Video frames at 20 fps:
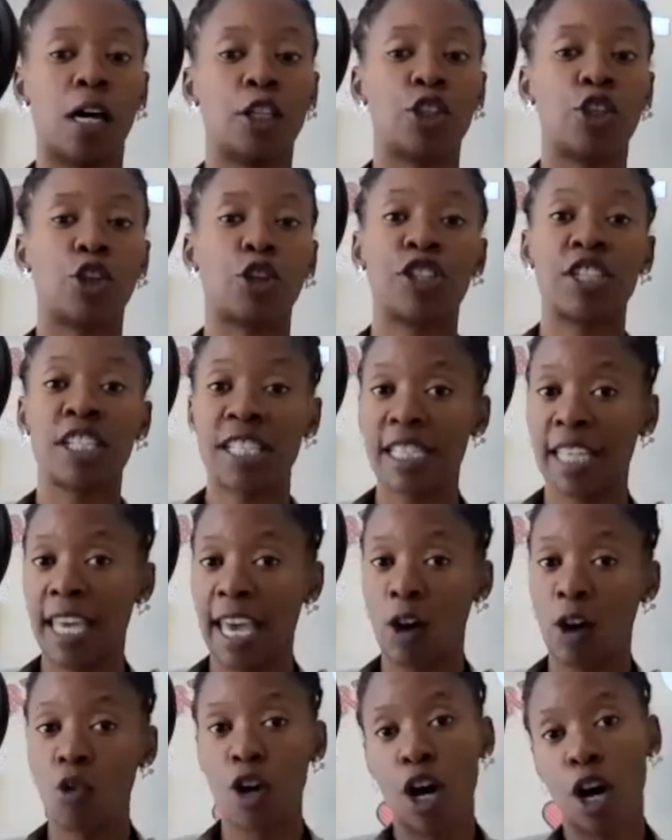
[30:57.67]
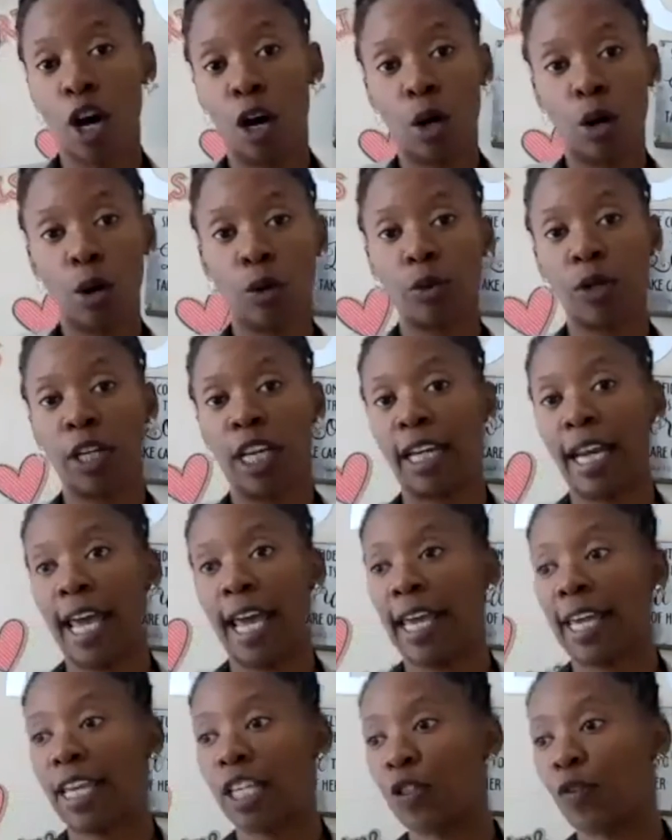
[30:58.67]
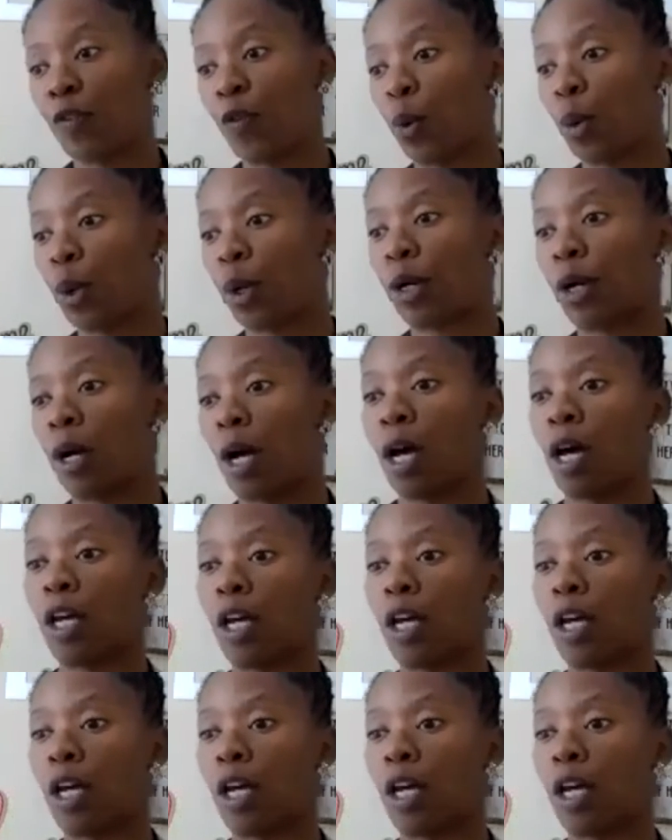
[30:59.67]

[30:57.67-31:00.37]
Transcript: your discount code, and that is for